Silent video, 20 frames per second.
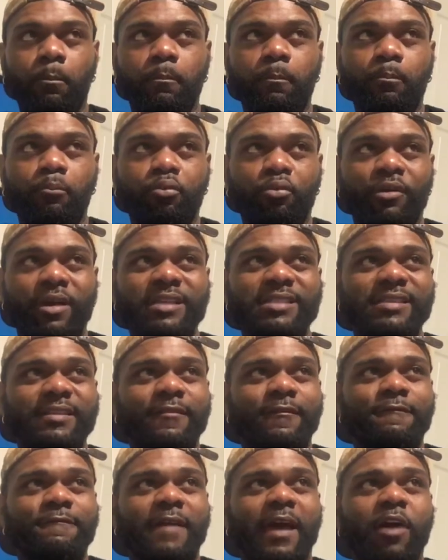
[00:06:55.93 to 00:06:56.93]
present
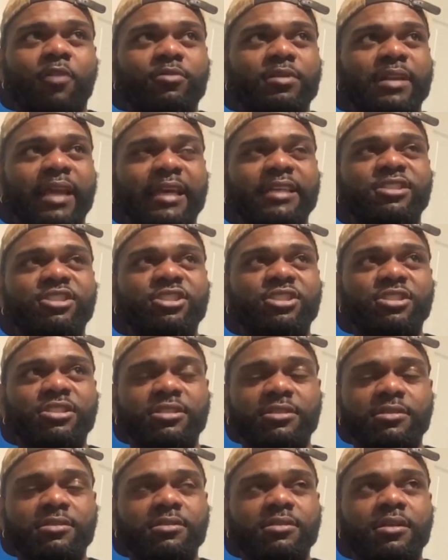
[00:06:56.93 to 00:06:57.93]

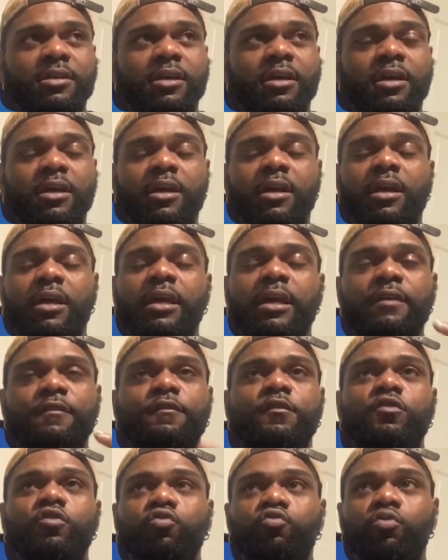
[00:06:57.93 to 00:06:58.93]
foundation
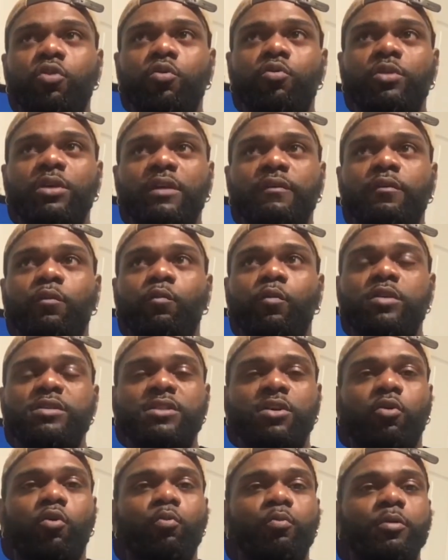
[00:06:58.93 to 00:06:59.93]
if you don't even want to
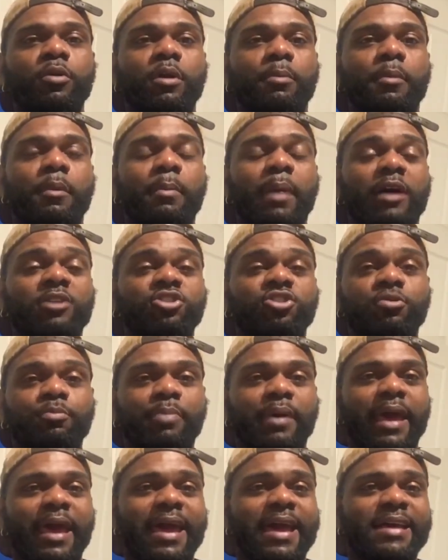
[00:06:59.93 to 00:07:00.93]
open up about your
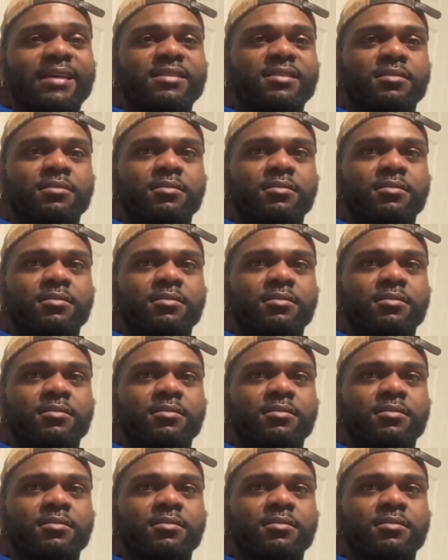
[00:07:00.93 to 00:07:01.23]
past?